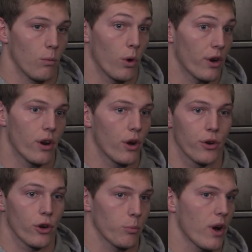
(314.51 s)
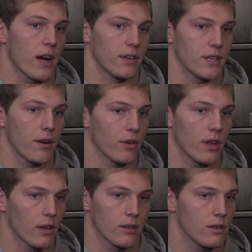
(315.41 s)
1-0 during practice,
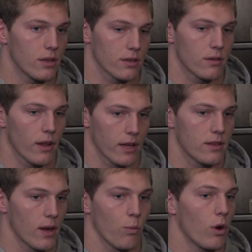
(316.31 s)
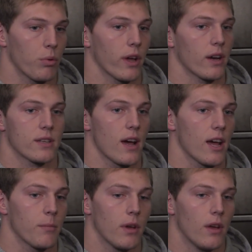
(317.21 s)
everything. Just, like, take one play at a
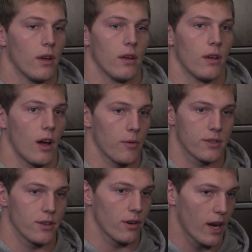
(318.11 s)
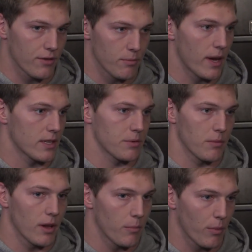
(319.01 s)
time. Obviously, you're going to have some mess ups
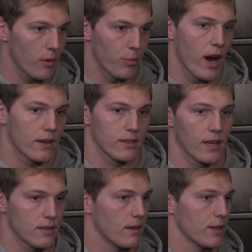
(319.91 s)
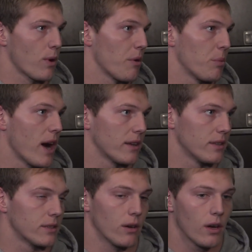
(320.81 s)
in practice. That's why we
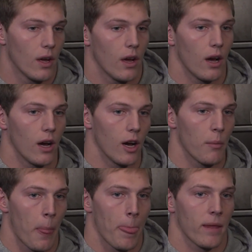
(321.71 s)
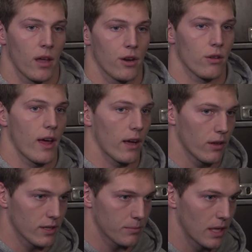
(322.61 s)
practice. So you got to do that,
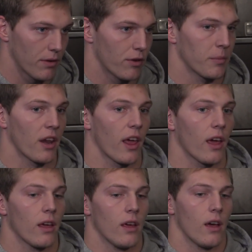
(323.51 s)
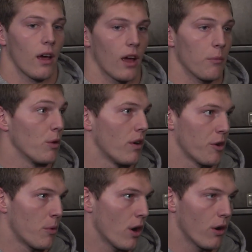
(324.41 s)
clean some stuff up from today, and move on
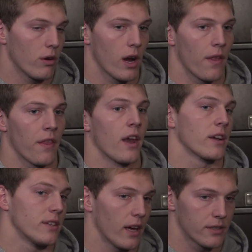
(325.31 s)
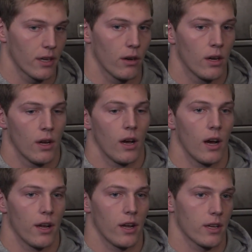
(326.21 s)
tomorrow and then the next day. So
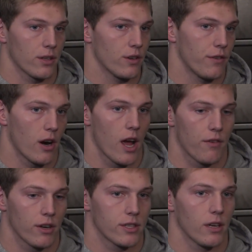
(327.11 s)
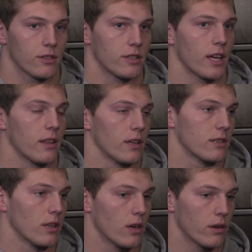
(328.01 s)
not get too far ahead of ourselves. Just take
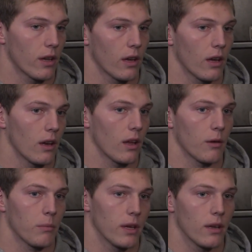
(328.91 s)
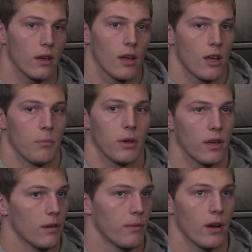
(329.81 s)
things slow and
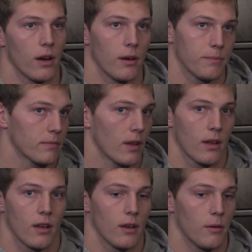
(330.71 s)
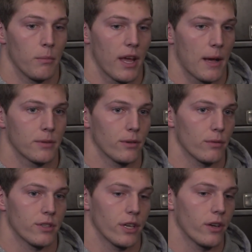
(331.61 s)
be absolutely
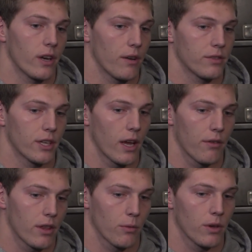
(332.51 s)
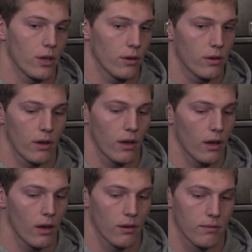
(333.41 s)
resilient in everything we do,
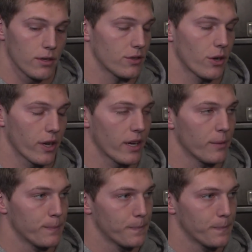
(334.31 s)
and just go get it.